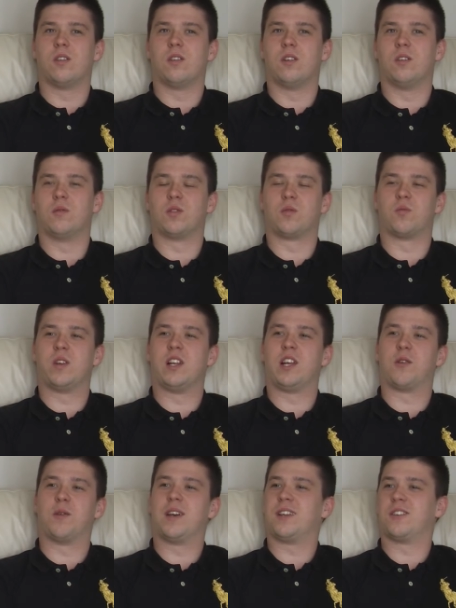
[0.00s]
it was really
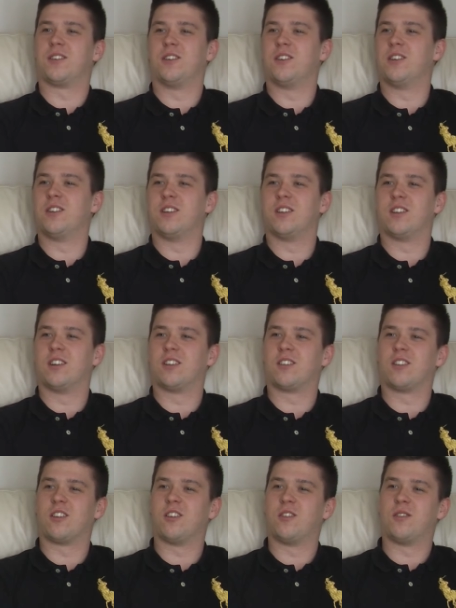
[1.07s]
quick to learn it. I don't
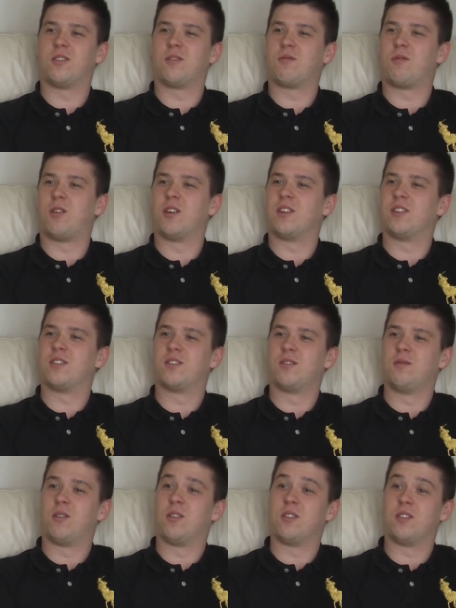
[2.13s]
know why
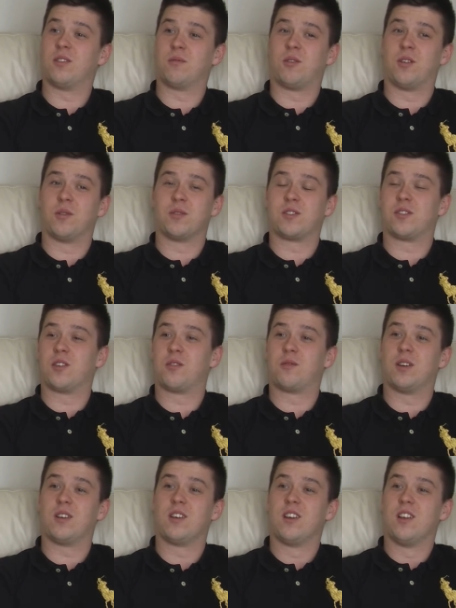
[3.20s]
why why it was so quick.